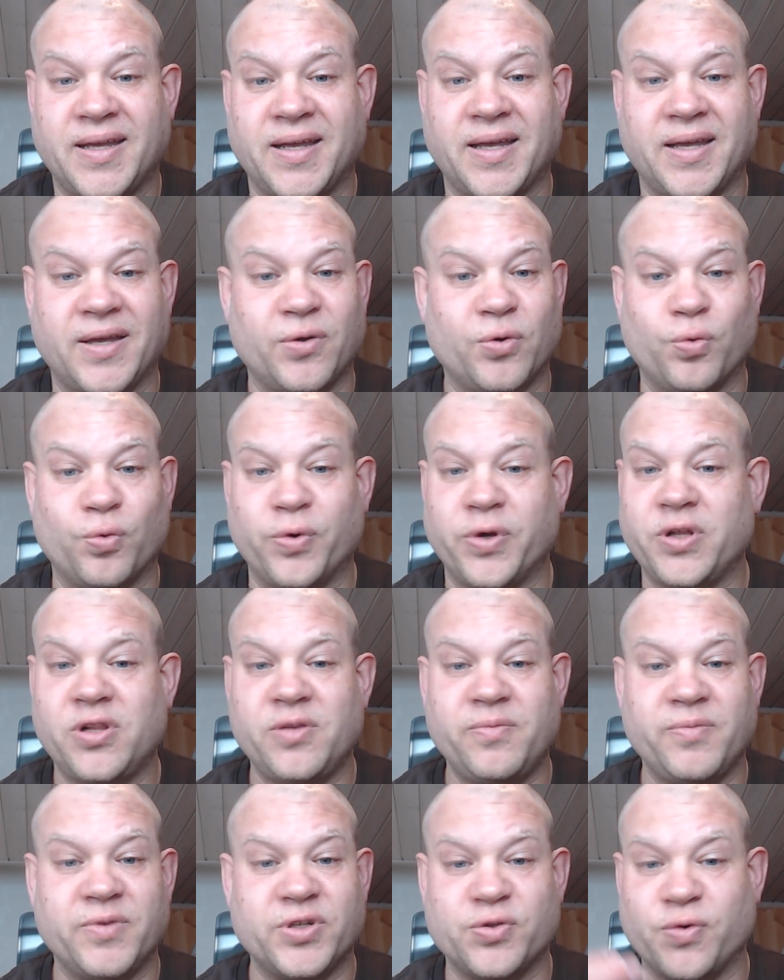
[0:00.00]
Real
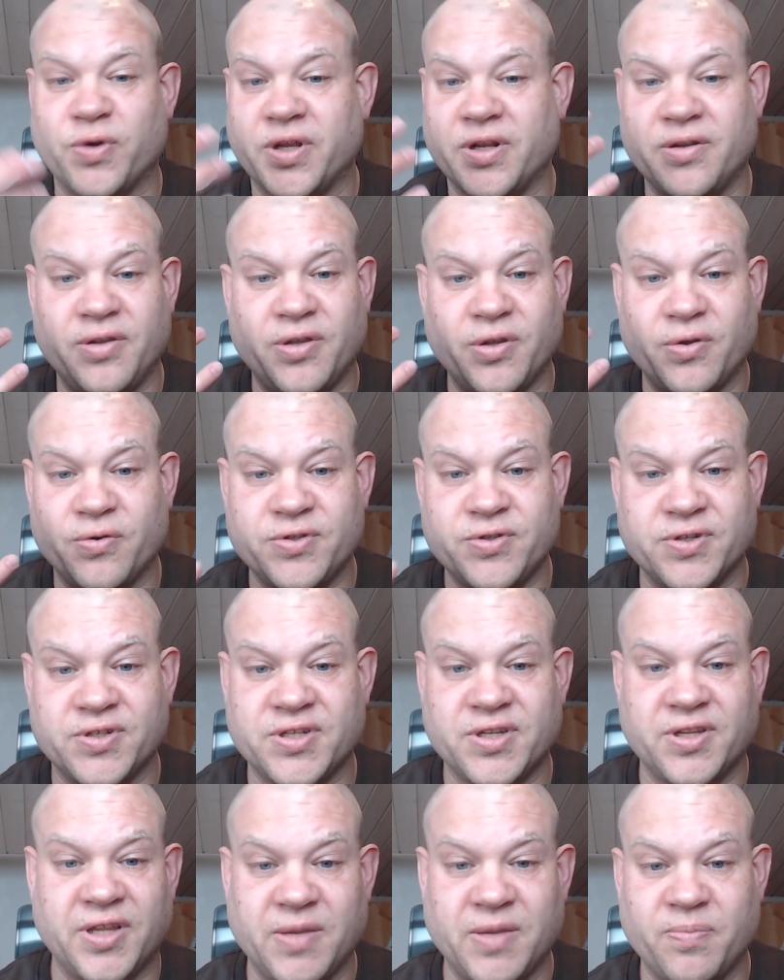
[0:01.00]
Madrid goes to
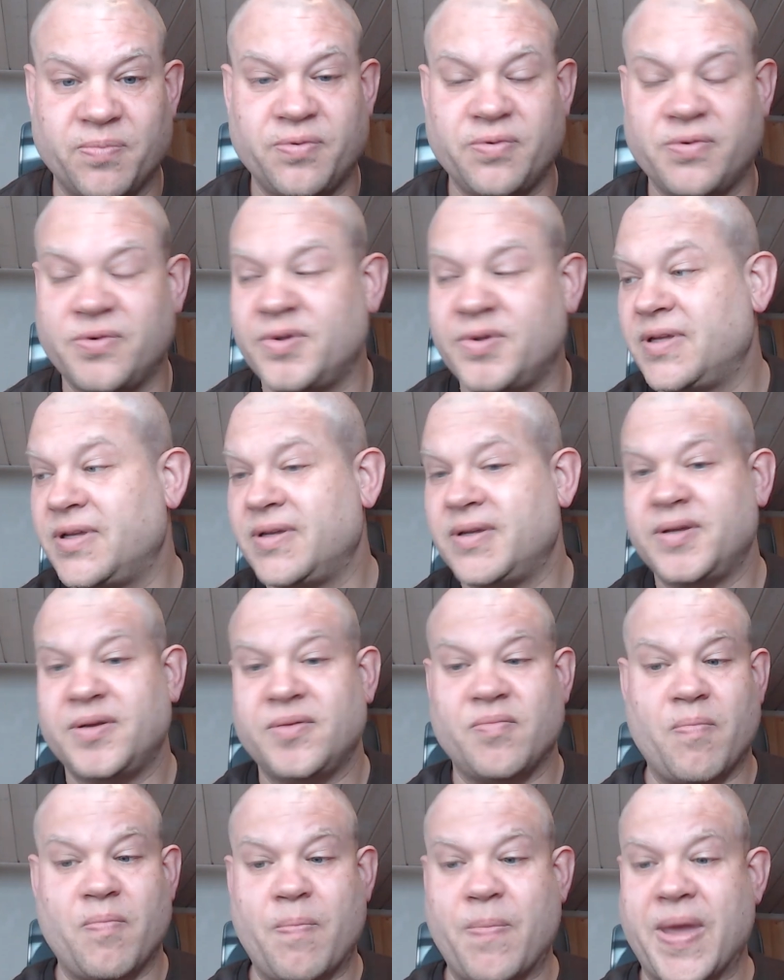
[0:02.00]
sleep,
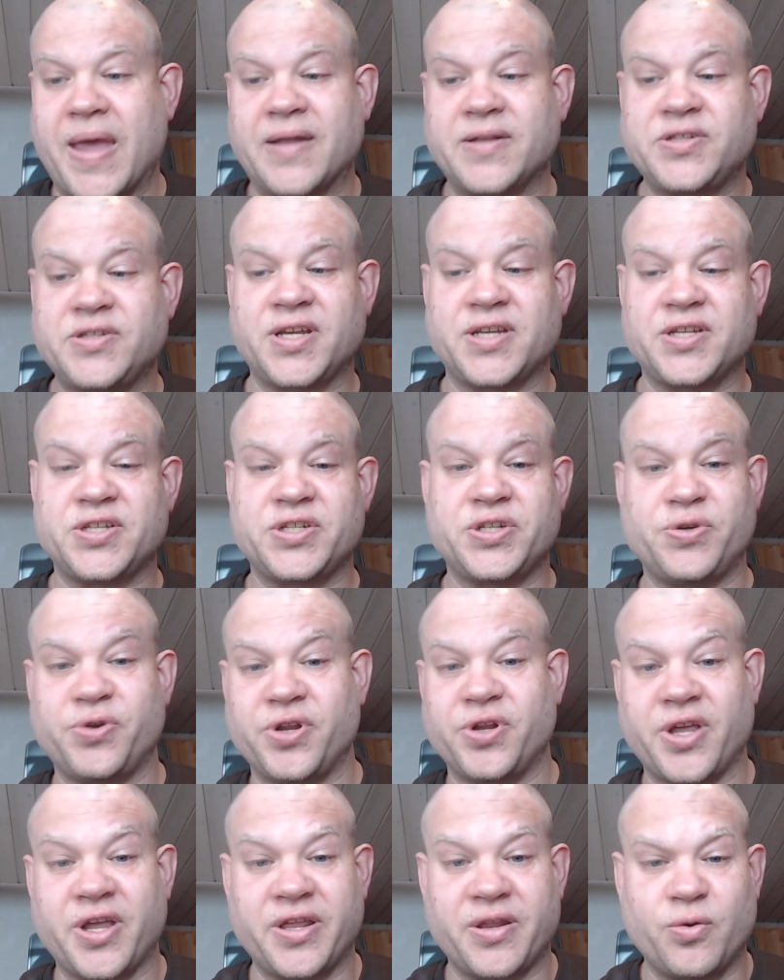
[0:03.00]
Manchester
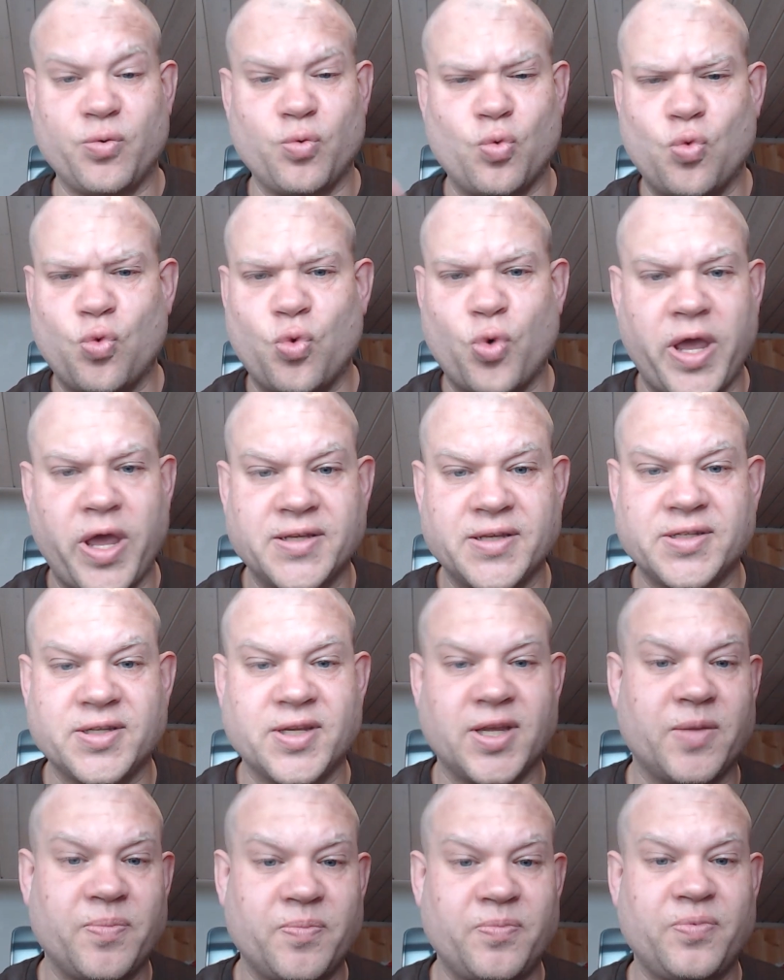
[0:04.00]
United wakes
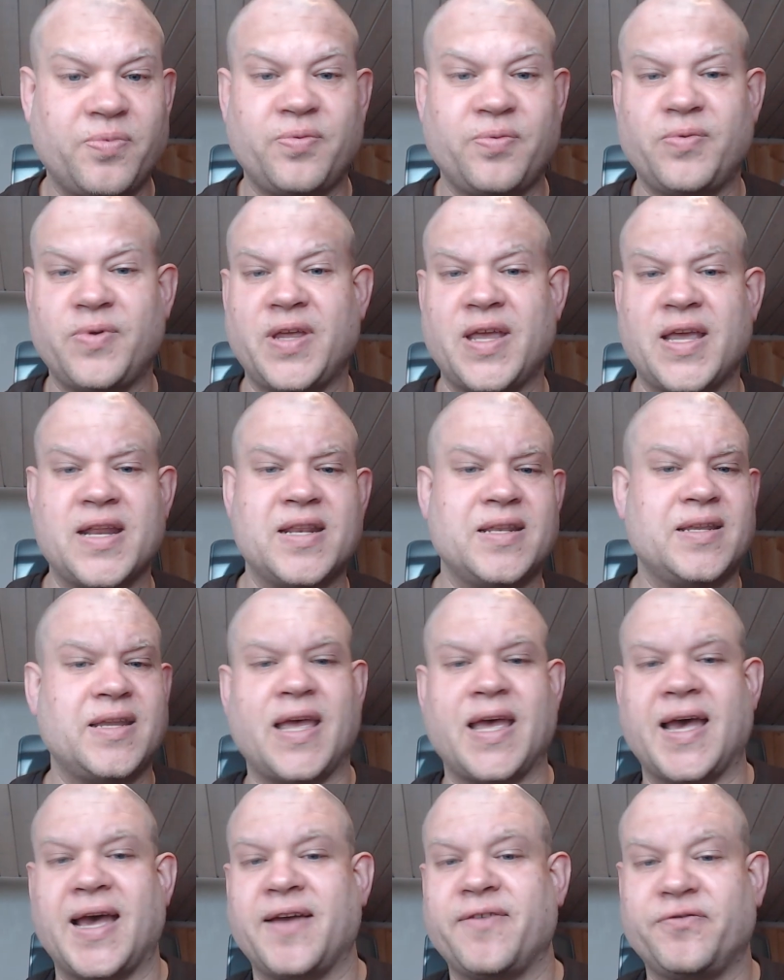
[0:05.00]
up, and
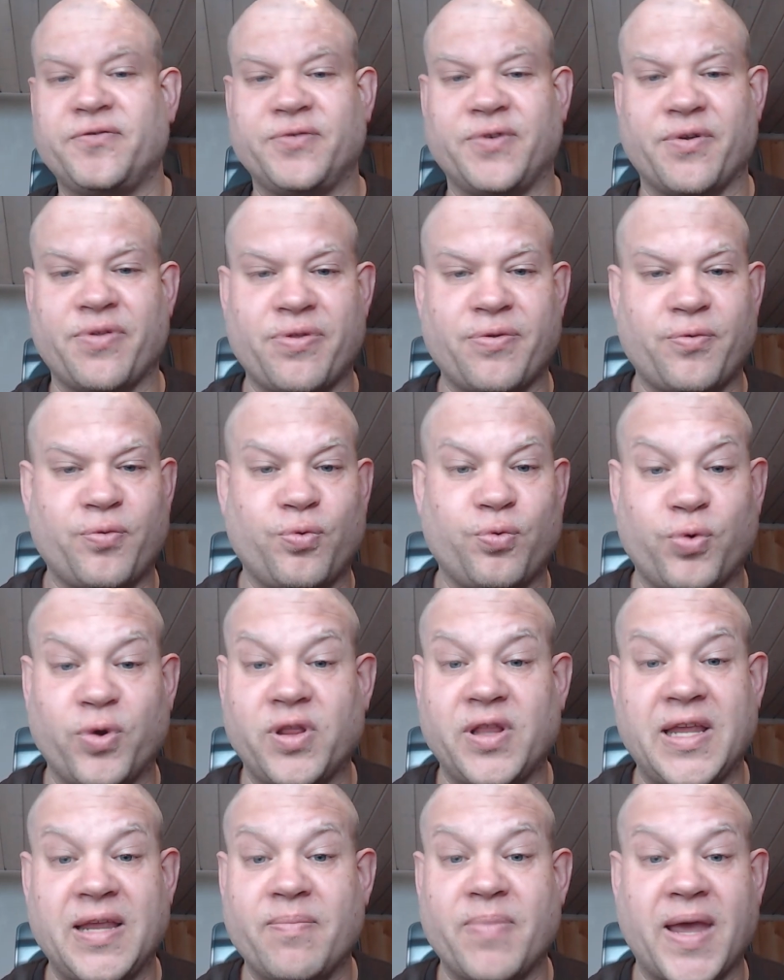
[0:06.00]
after a
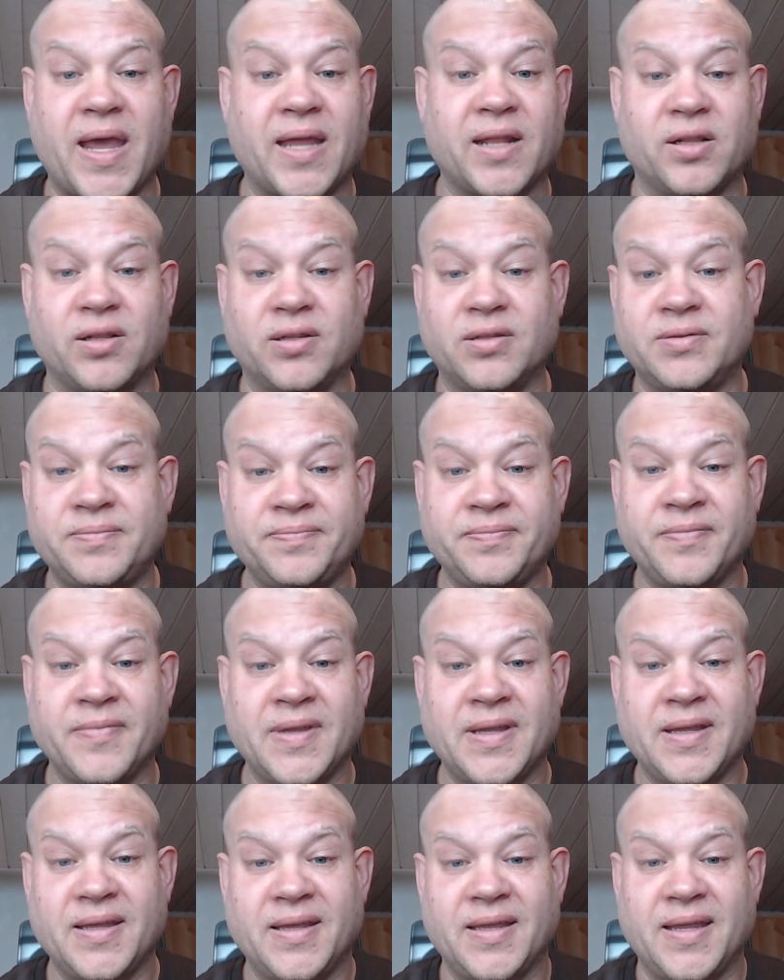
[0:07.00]
thrilling battle,
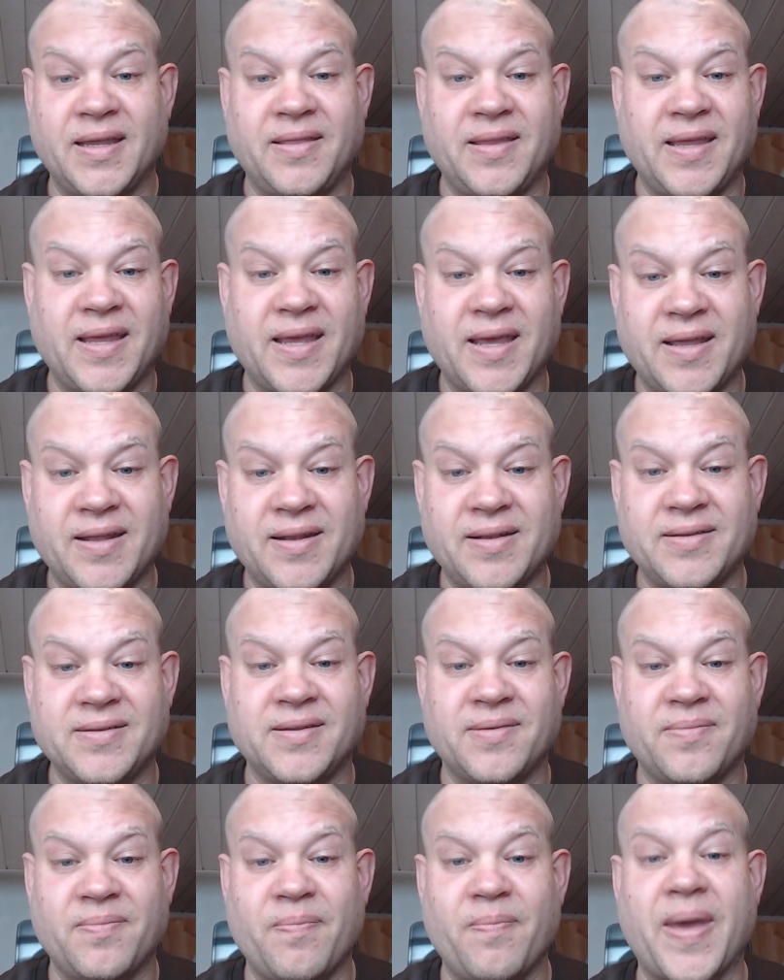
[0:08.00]
in the
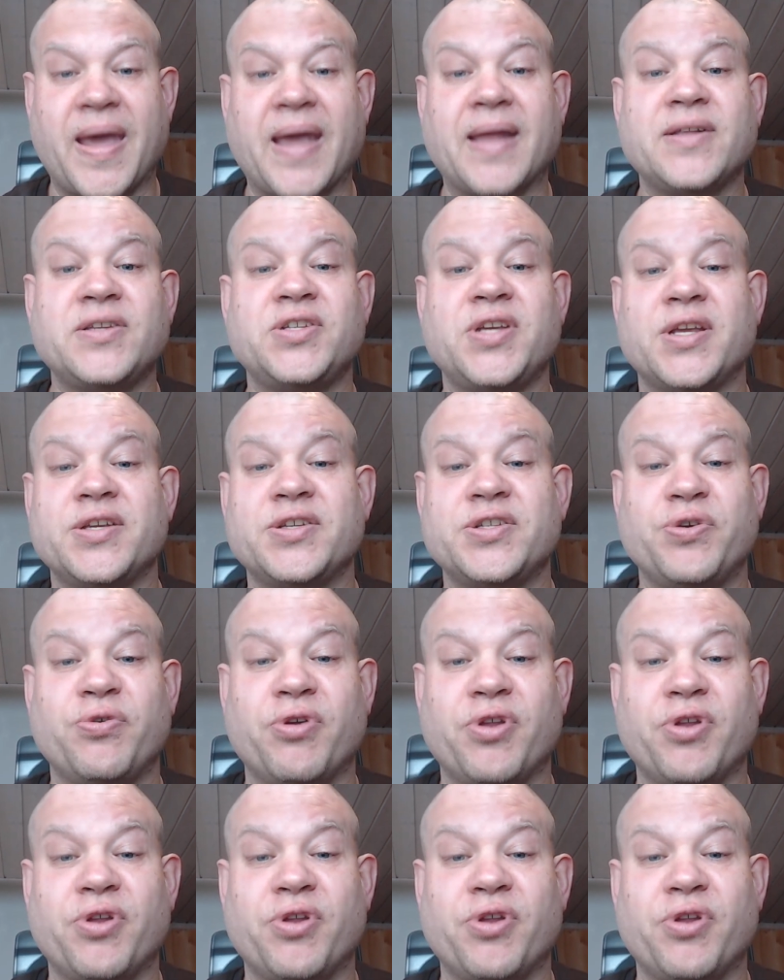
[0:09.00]
end, Manchester